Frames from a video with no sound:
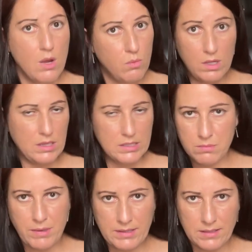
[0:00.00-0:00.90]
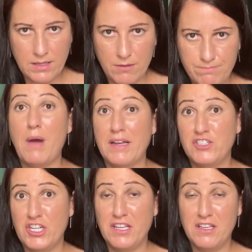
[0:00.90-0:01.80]
Well, let's break that down. Bike
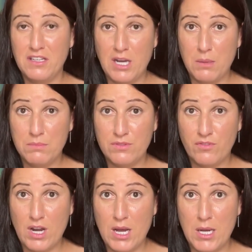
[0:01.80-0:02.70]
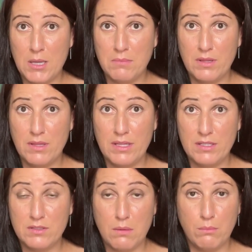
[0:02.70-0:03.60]
shedding comes from
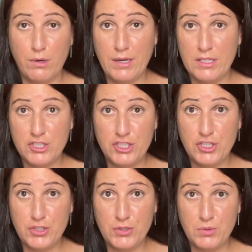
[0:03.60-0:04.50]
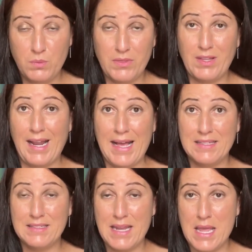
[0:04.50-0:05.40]
this British dude with the
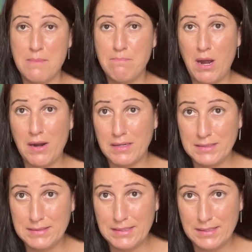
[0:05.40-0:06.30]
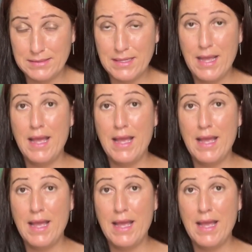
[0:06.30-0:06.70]
last name Parkinson's,